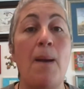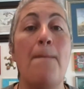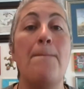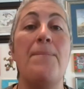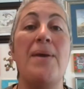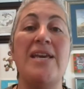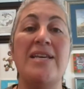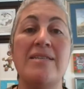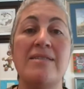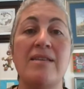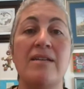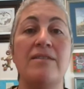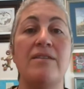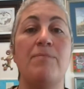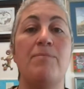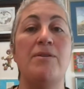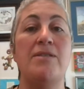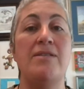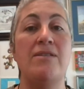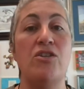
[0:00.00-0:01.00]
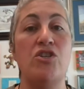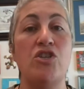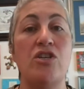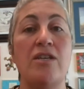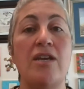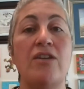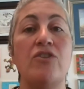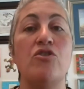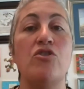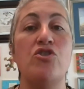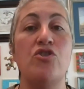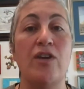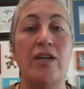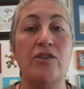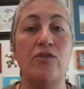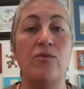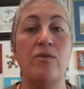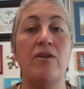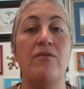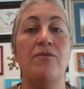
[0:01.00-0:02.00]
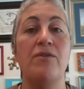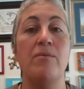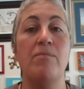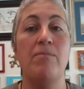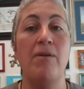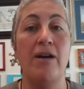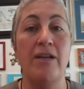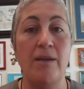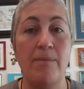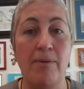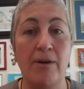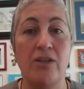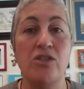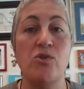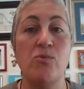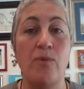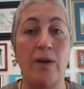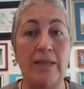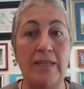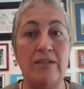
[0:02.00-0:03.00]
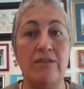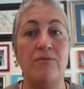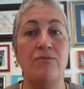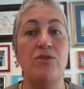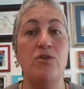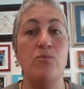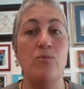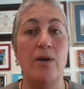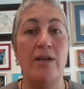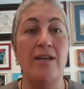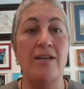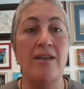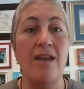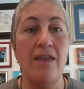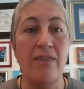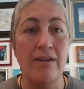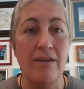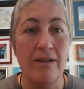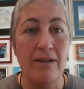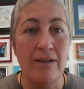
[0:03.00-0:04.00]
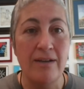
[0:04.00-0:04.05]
based on the position and trajectory of their body parts relative to one another.